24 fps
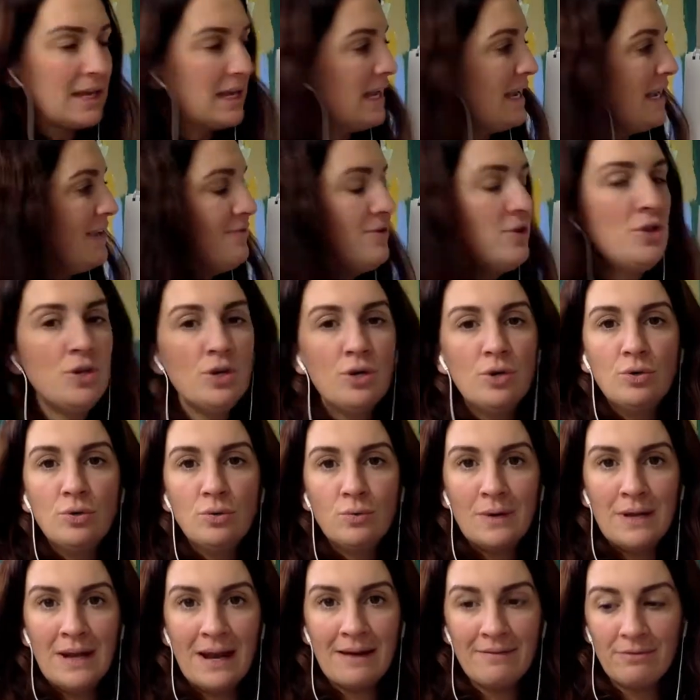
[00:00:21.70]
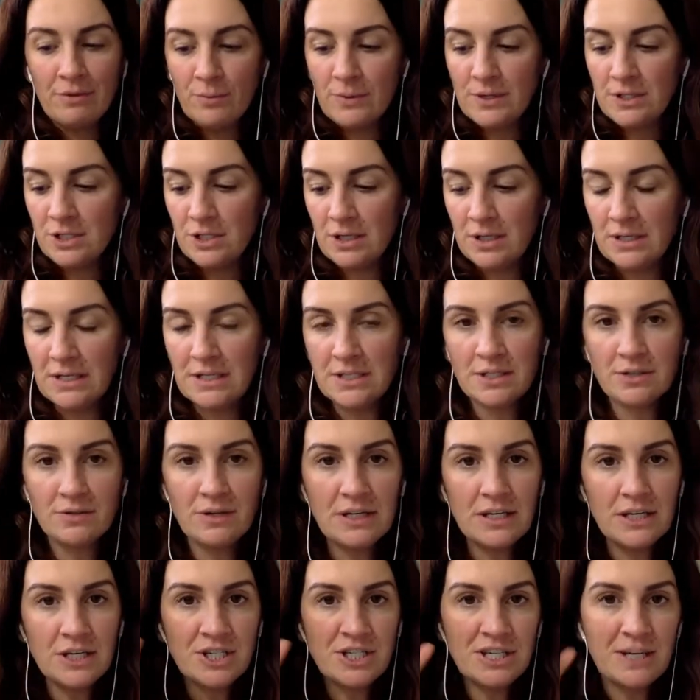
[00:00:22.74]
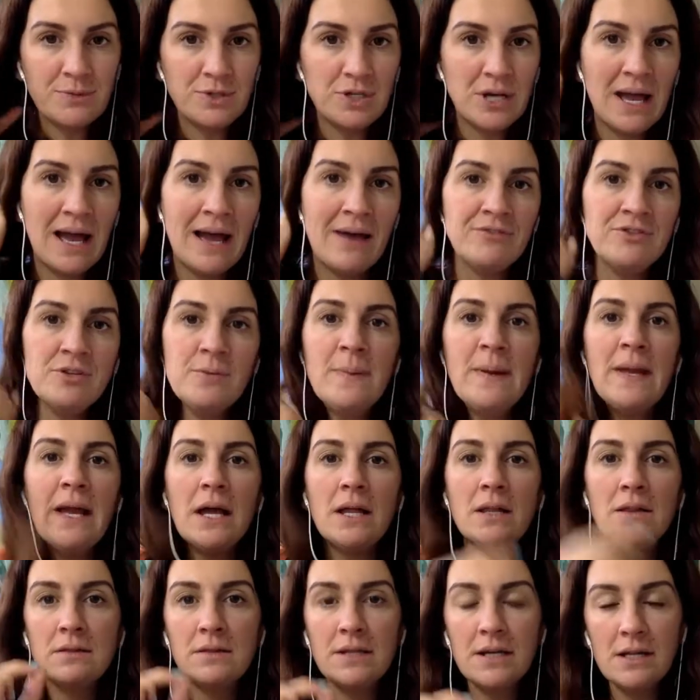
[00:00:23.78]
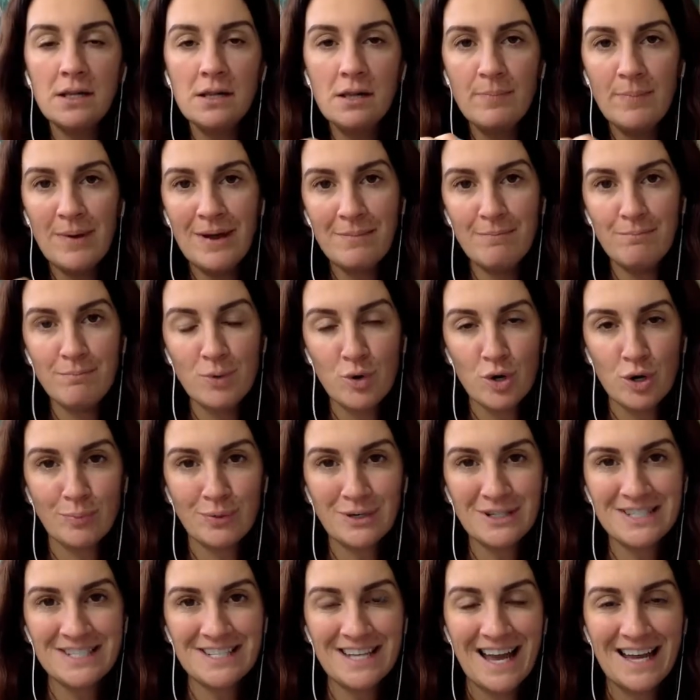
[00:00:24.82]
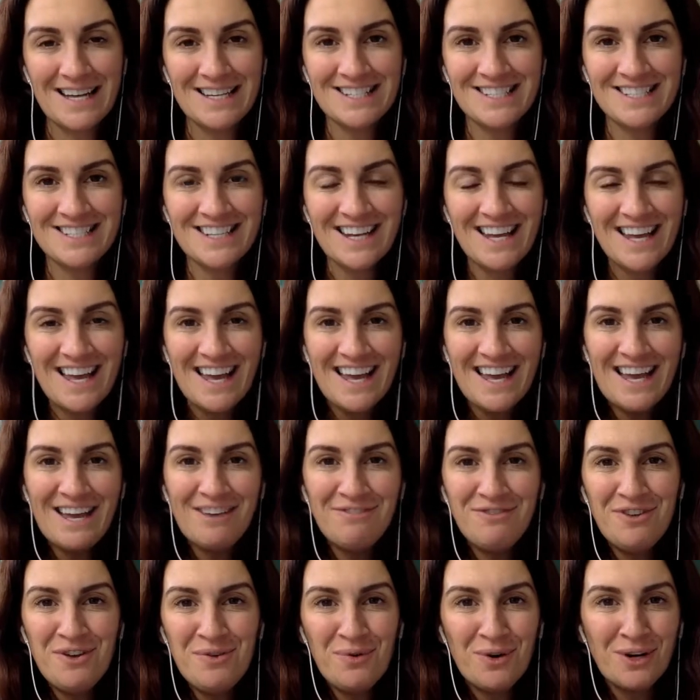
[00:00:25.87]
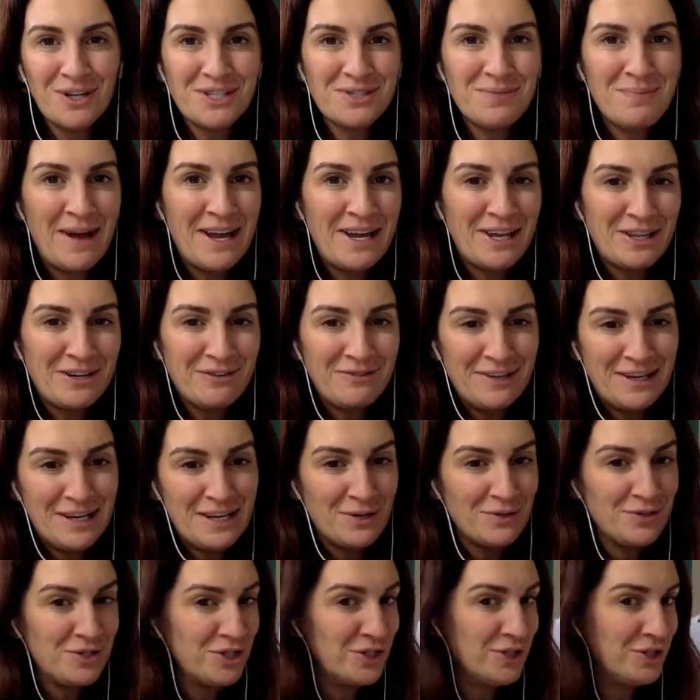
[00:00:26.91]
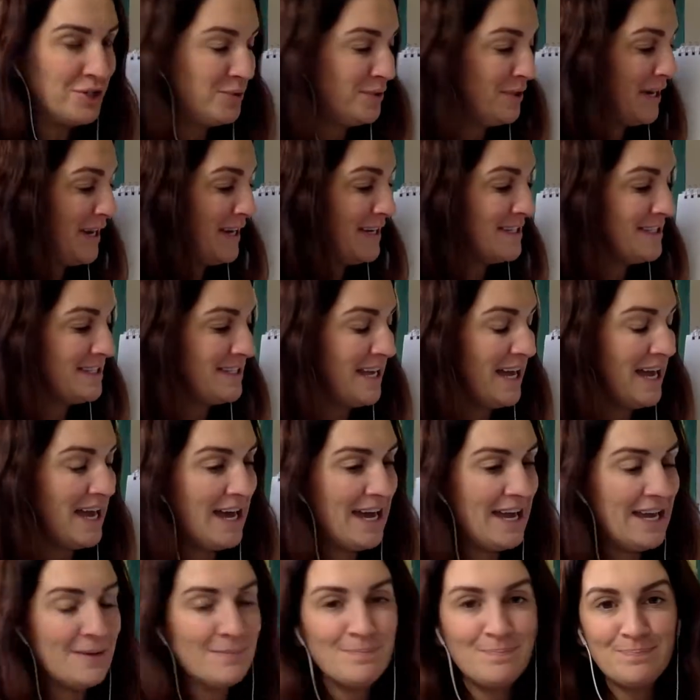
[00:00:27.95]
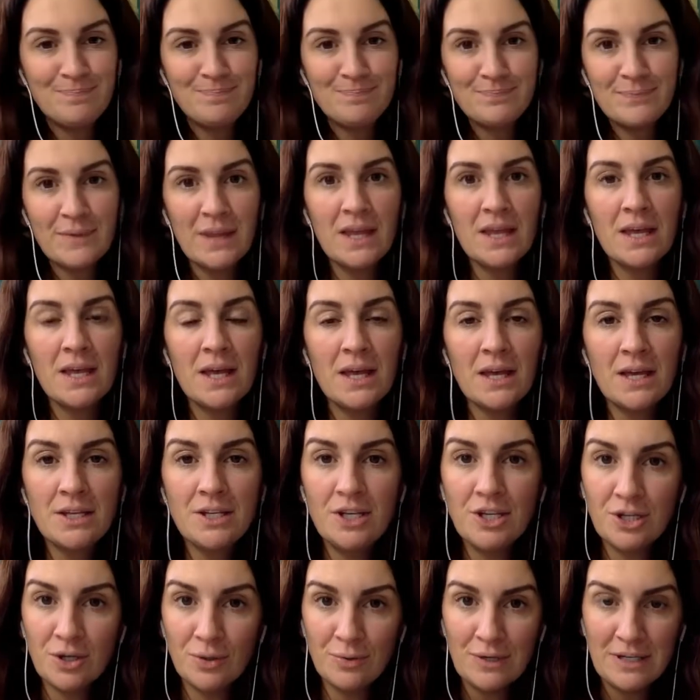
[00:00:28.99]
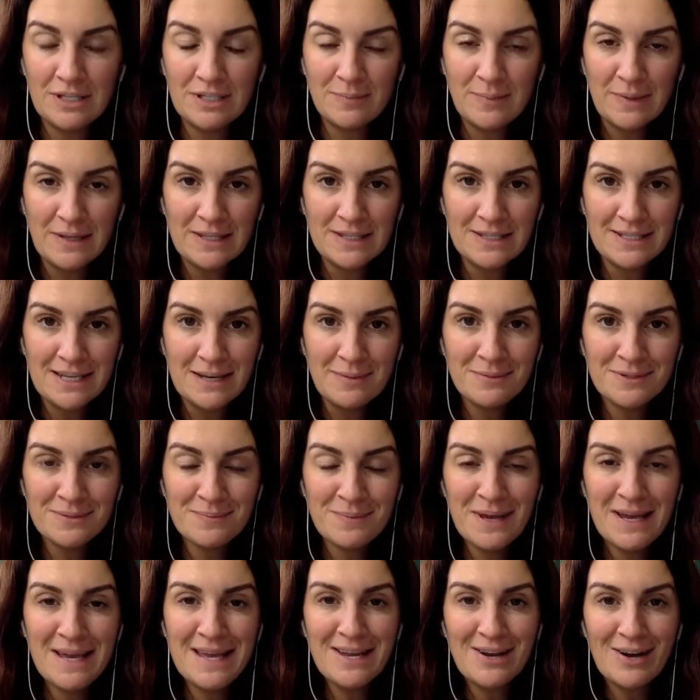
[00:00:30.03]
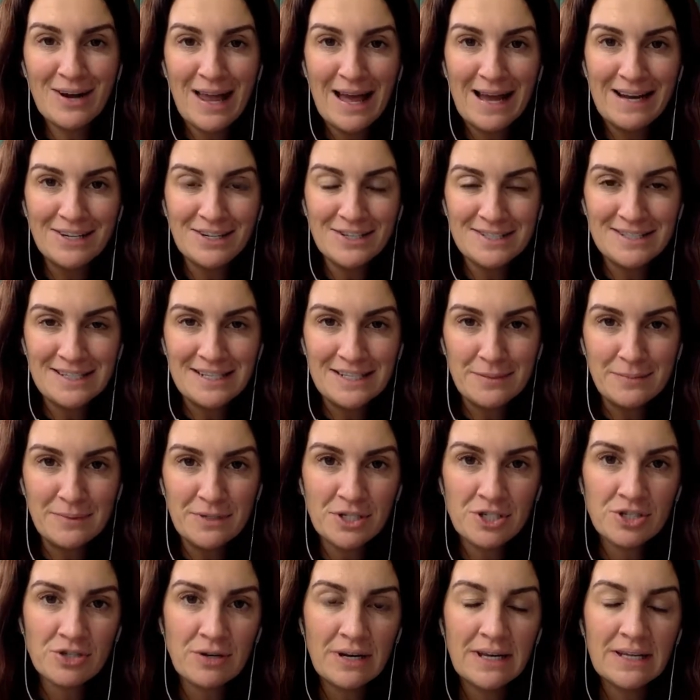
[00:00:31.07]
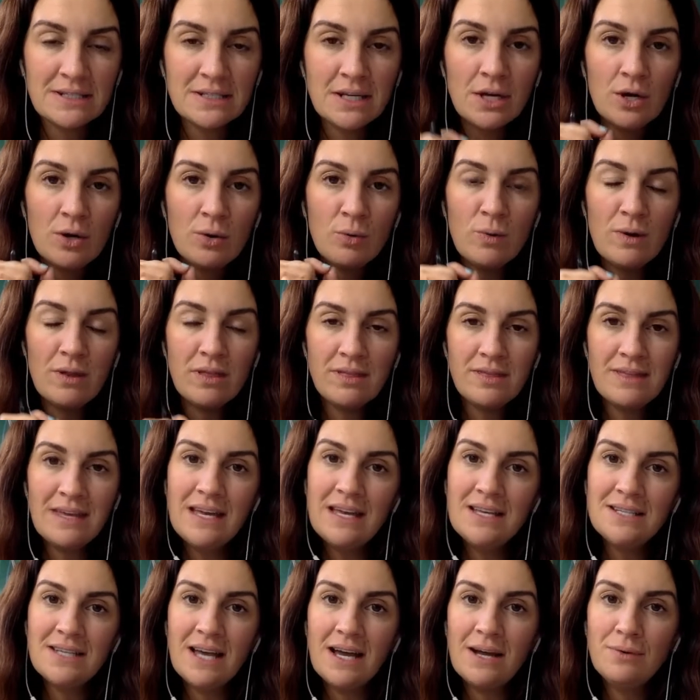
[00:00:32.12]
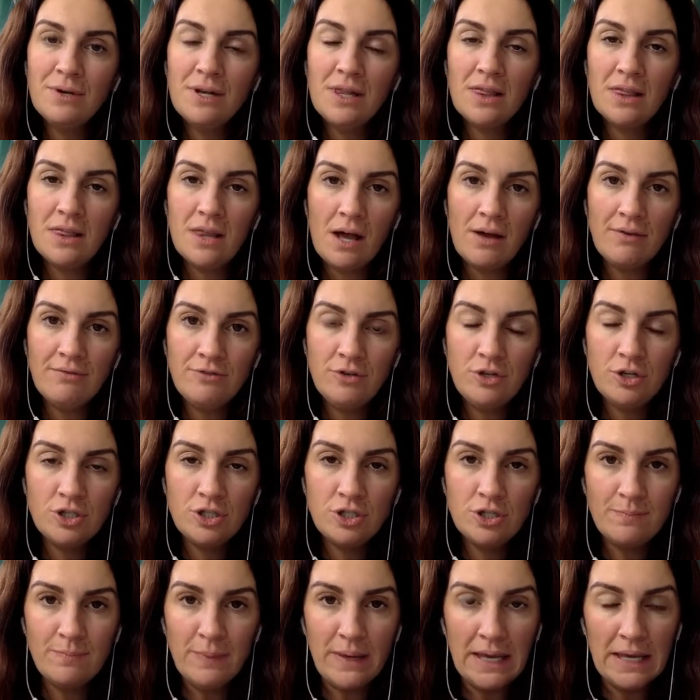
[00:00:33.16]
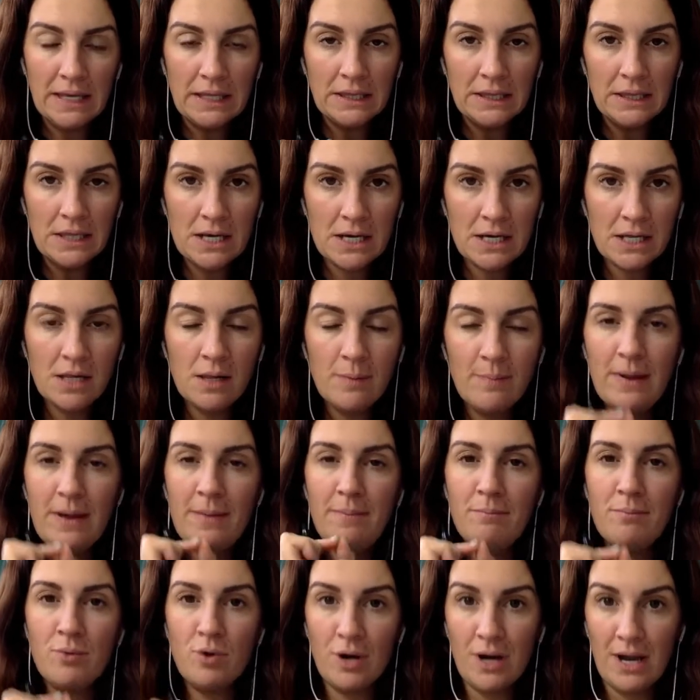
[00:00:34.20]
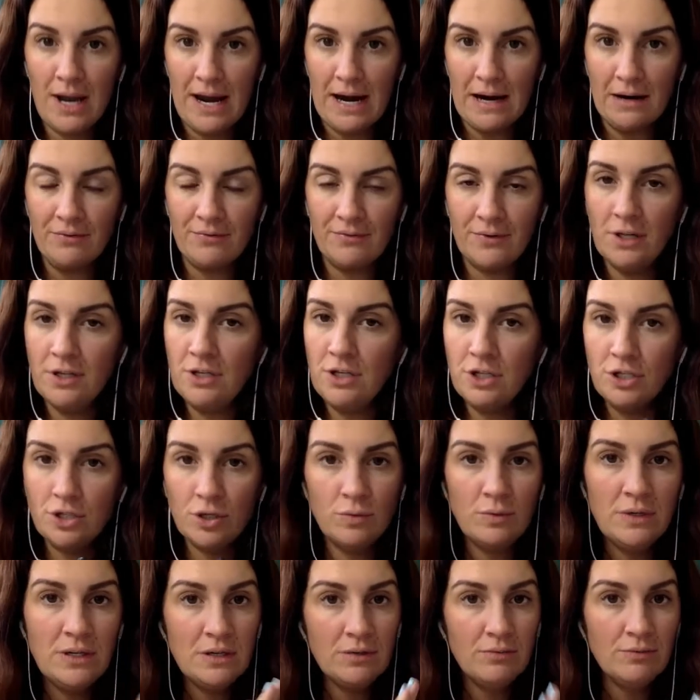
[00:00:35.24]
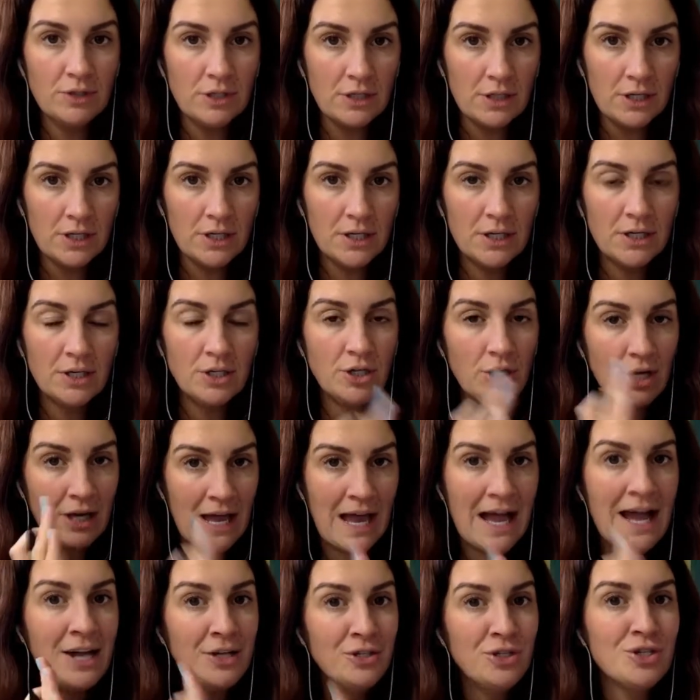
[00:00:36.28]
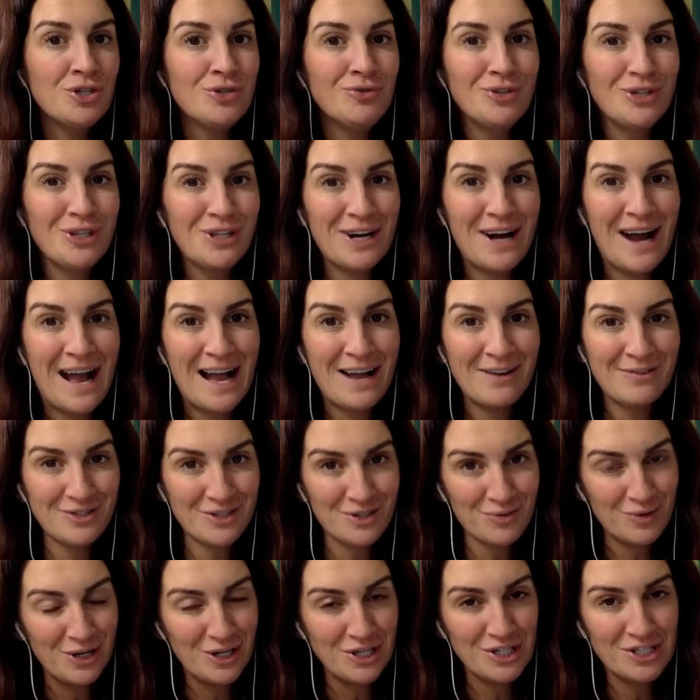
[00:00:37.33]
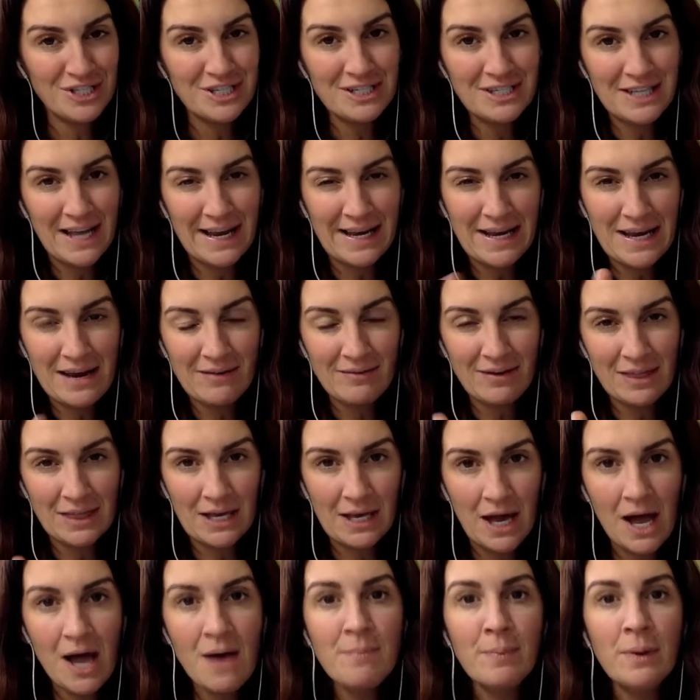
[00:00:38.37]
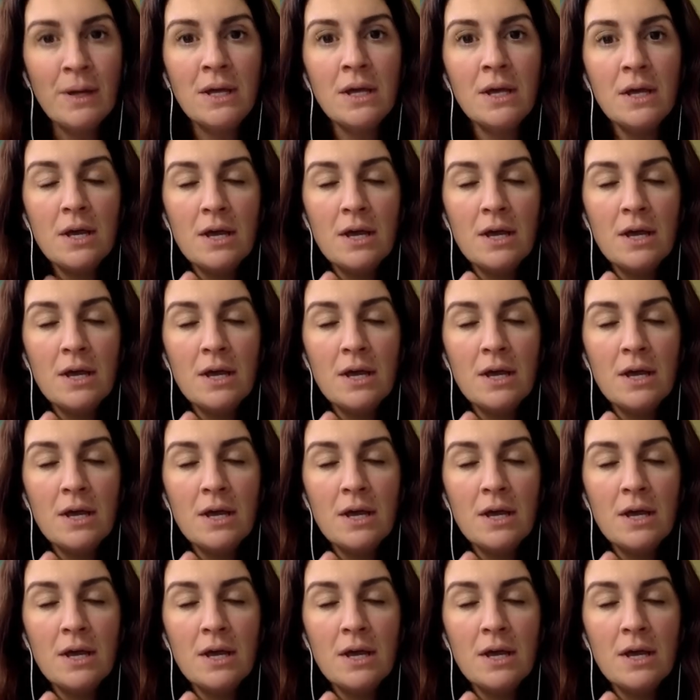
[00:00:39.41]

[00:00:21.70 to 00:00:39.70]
Even though whenever we're doing these 3D shapes, you have to be a little bit more precise. If you watch my other videos, you'll know that I say, you don't need to be the same as me. Your line doesn't need to be straight. With these, I would love you to be a little bit more careful. You don't need a ruler. You can use a ruler afterwards to tighten everything up.